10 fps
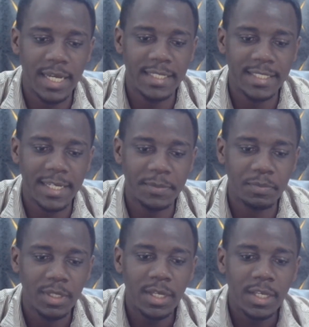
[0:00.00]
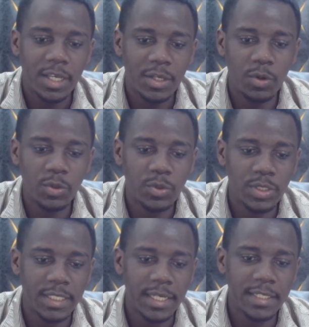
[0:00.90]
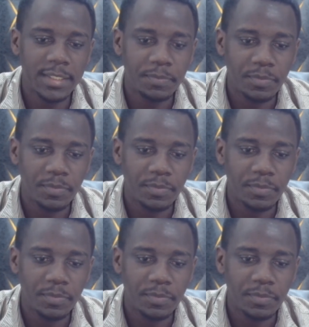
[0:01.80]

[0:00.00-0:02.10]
And he also said